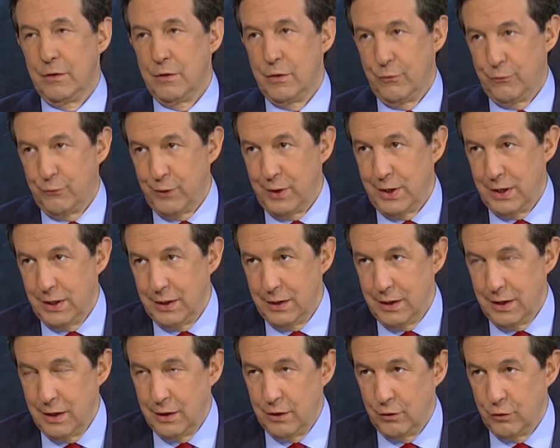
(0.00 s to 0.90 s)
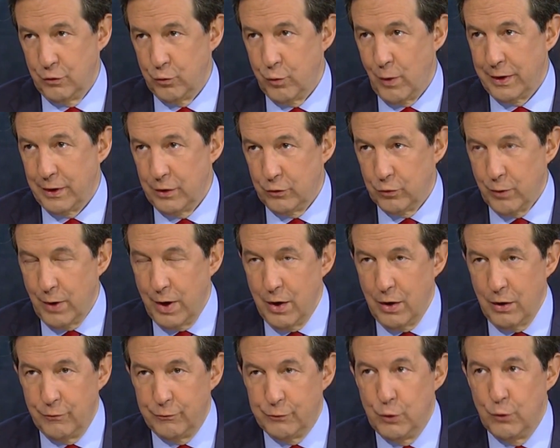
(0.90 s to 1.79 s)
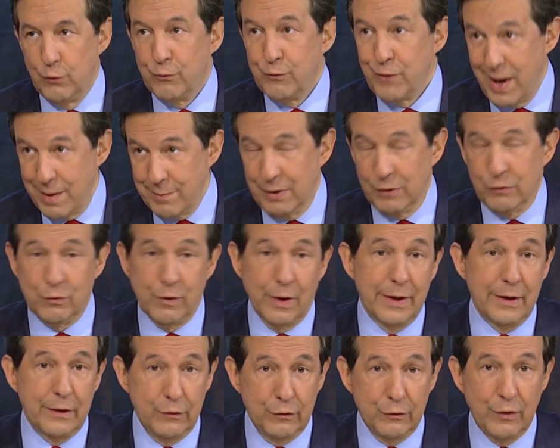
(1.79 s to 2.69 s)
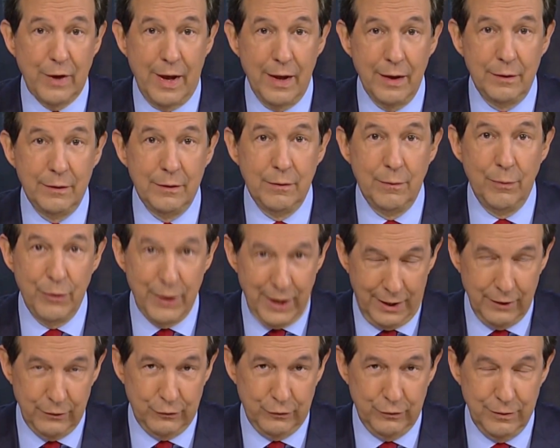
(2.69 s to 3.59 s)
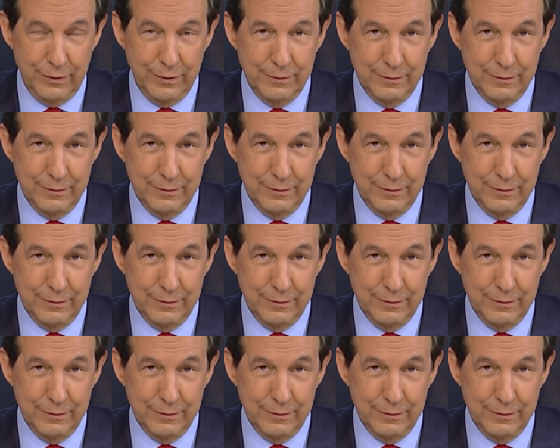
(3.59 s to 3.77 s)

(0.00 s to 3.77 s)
defeat in 2012, you famously said this.